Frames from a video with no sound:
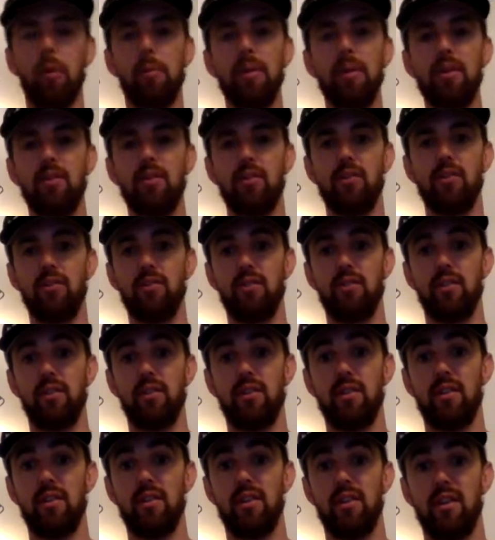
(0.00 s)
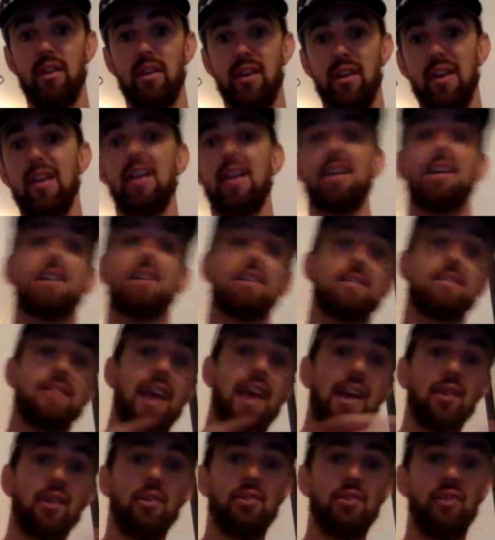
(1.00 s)
pieces.
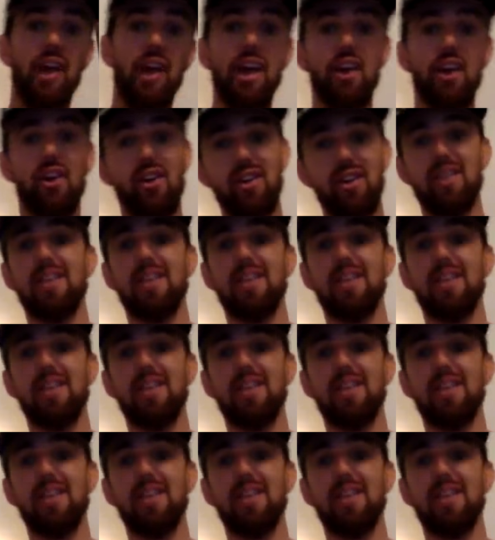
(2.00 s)
Cycles later,